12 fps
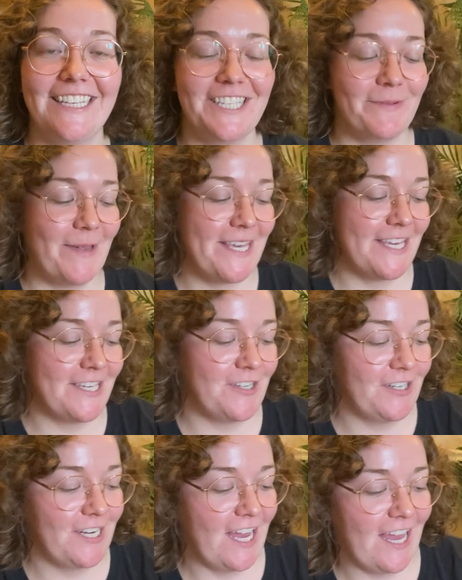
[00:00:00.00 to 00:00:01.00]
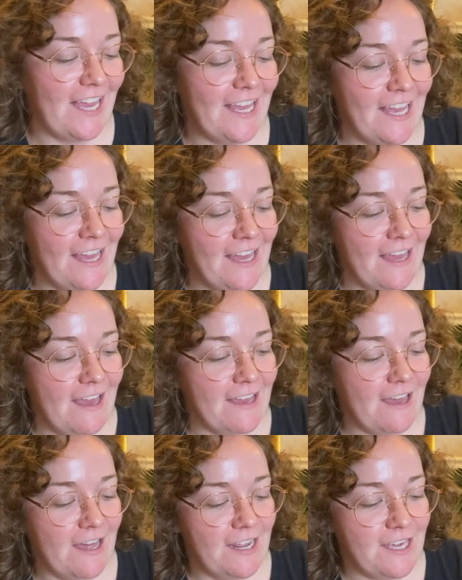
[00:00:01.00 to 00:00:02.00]
So my sister and I
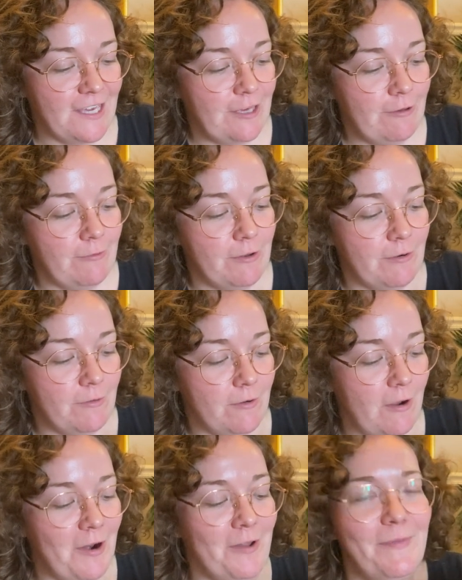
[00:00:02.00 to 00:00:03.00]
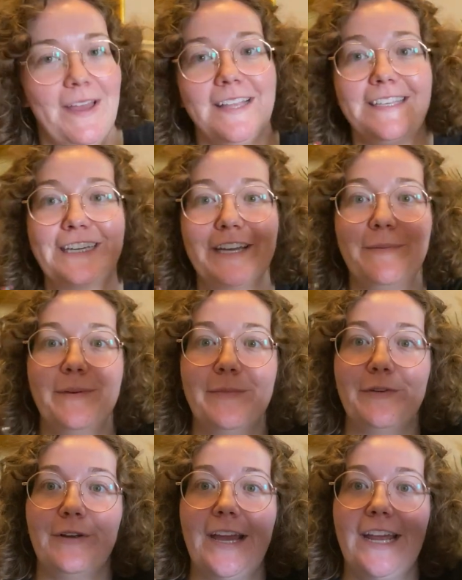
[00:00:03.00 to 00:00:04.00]
got a cute little ornament to
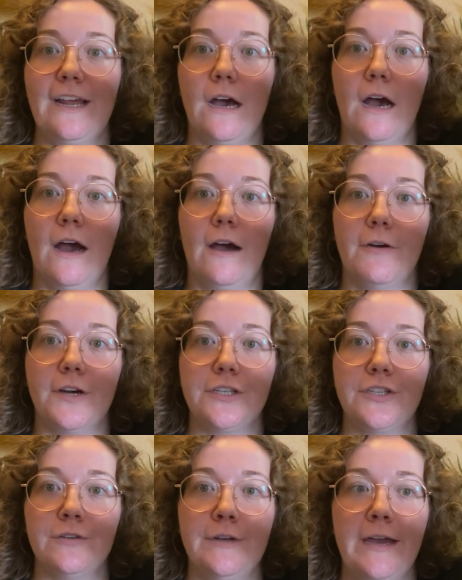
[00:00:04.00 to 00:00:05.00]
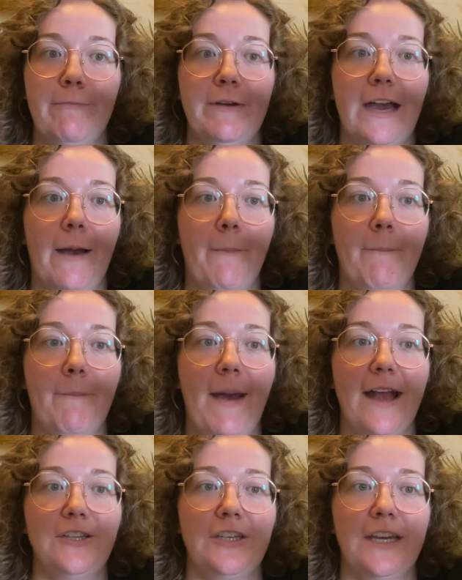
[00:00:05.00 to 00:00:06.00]
commemorate our trip. We got
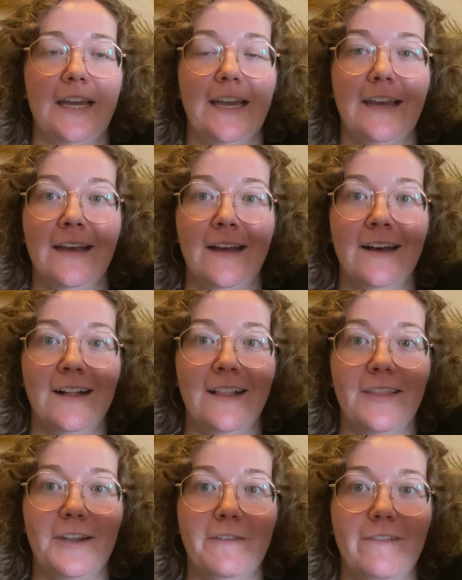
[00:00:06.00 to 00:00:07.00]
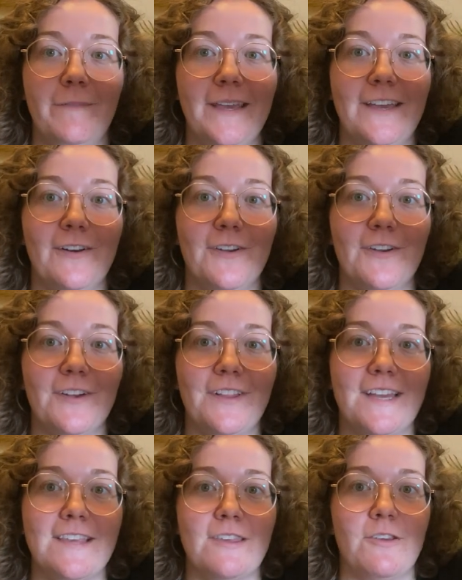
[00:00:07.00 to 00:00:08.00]
matching little flamingo
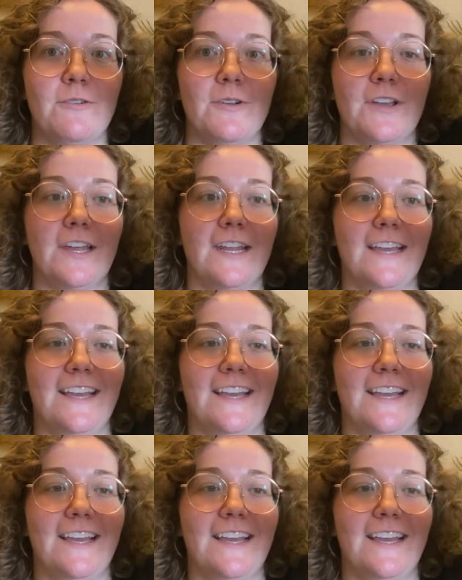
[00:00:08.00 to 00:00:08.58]
girlies who were gonna